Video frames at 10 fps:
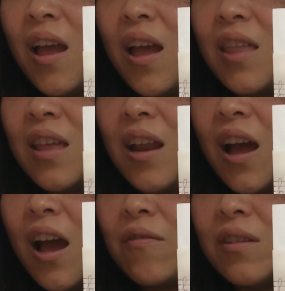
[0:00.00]
And then I
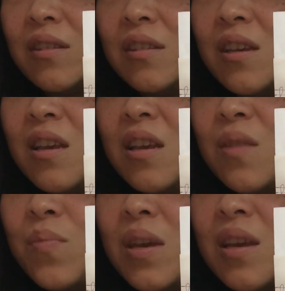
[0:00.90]
have the
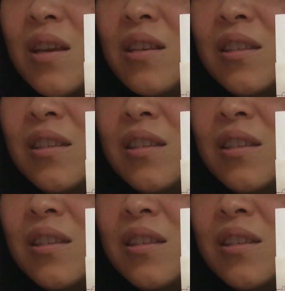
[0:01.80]
C, B,